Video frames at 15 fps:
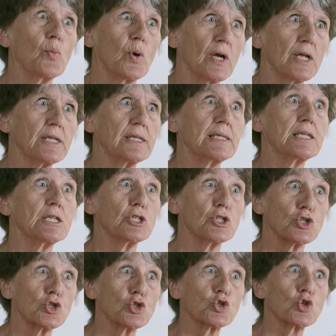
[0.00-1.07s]
We should
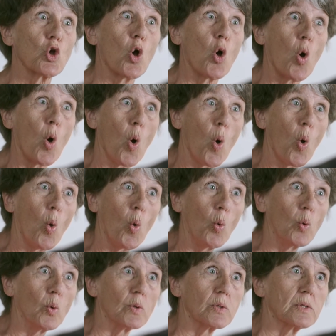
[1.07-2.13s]
not start
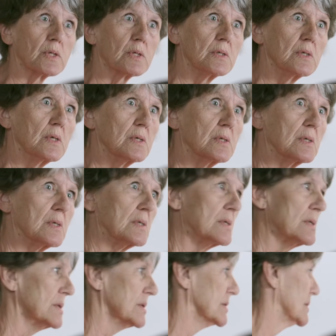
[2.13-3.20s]
off our
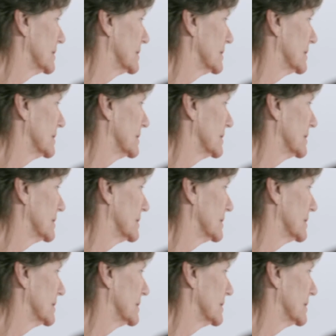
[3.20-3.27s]
interaction